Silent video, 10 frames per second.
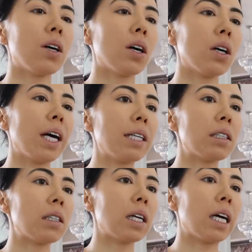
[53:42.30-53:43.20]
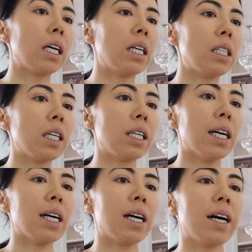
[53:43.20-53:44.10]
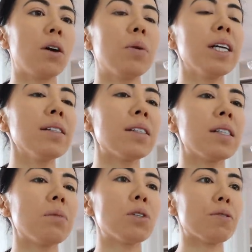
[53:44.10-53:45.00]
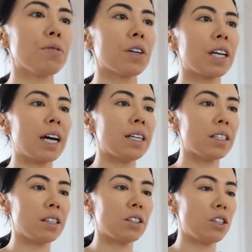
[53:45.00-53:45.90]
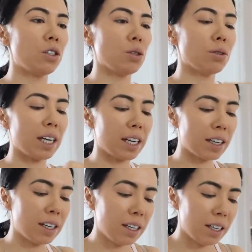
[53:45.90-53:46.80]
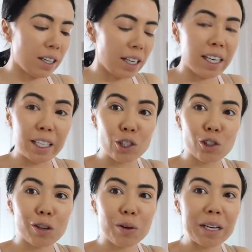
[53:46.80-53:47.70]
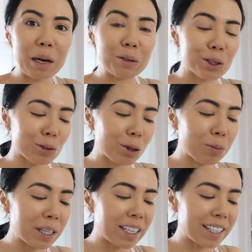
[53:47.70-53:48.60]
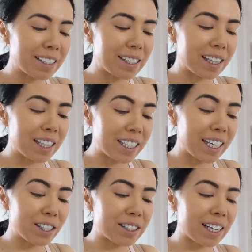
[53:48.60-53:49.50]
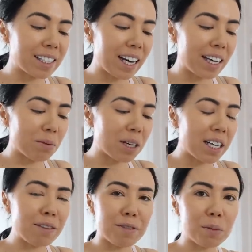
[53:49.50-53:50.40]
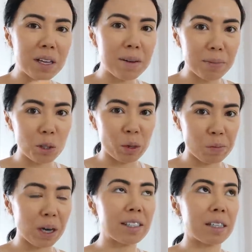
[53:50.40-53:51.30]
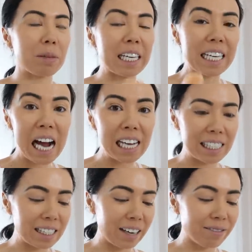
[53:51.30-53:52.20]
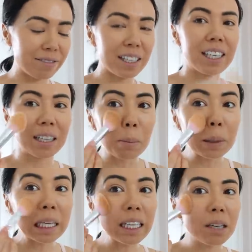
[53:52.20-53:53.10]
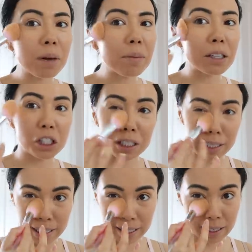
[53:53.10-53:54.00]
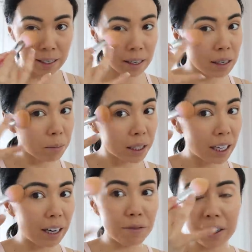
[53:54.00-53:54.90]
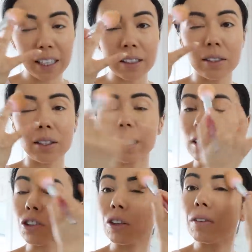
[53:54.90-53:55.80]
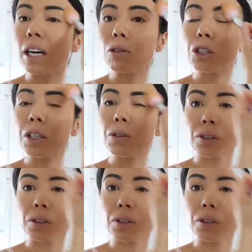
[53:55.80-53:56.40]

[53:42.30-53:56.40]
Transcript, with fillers: all right, and yeah, I always seem to forget to do like an intro and outro because the day just gets ahead of me, and I film the in-between parts, and I'm like, yes, I've completed my mission today, but then I forget to do the intro and outro.